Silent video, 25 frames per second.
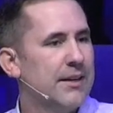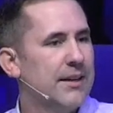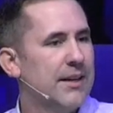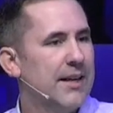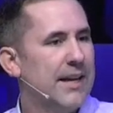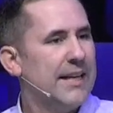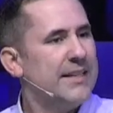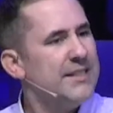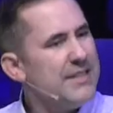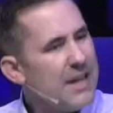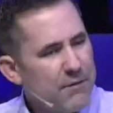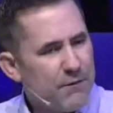
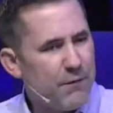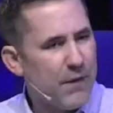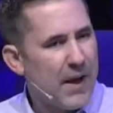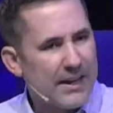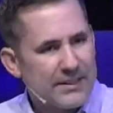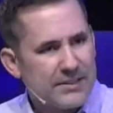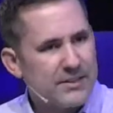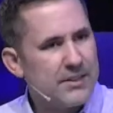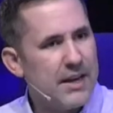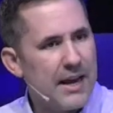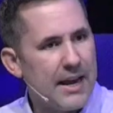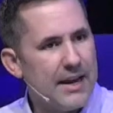Isn't that
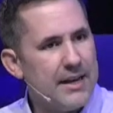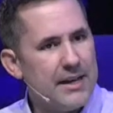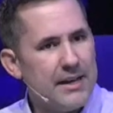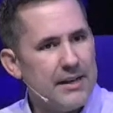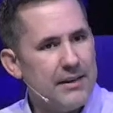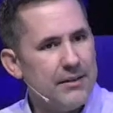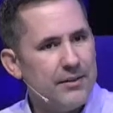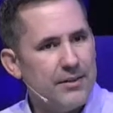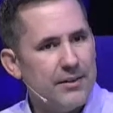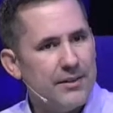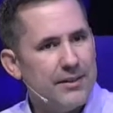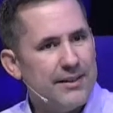fascinating?
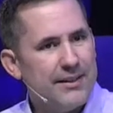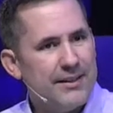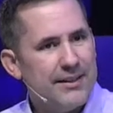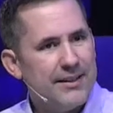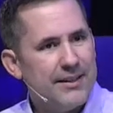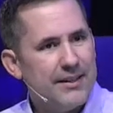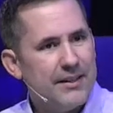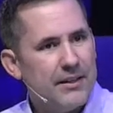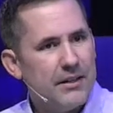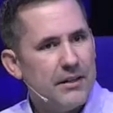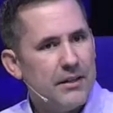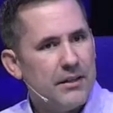
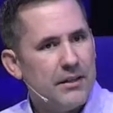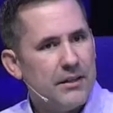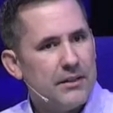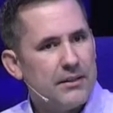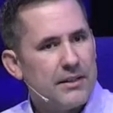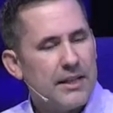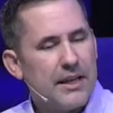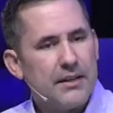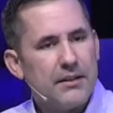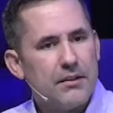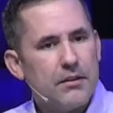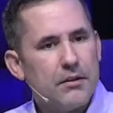
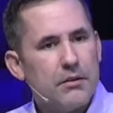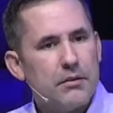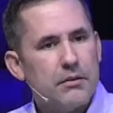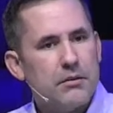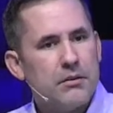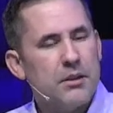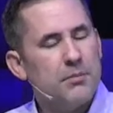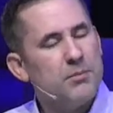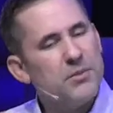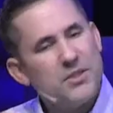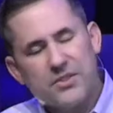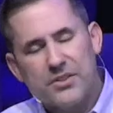That
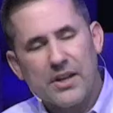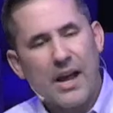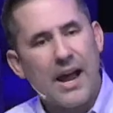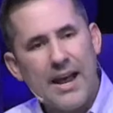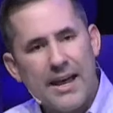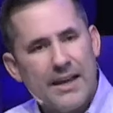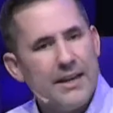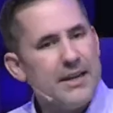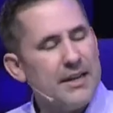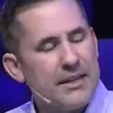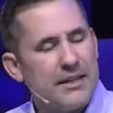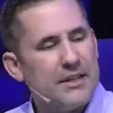the
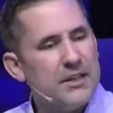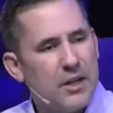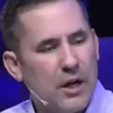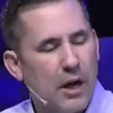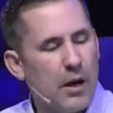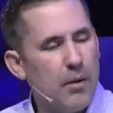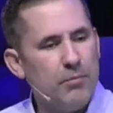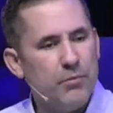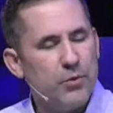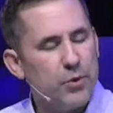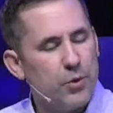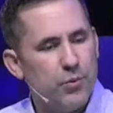Messiah didn't
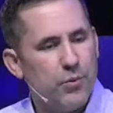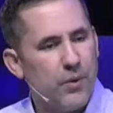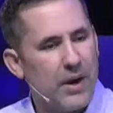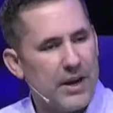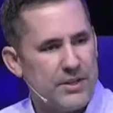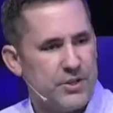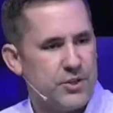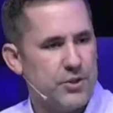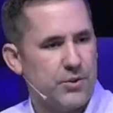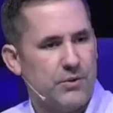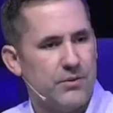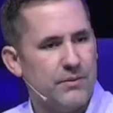come through
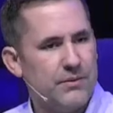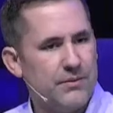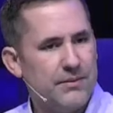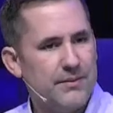Rachel.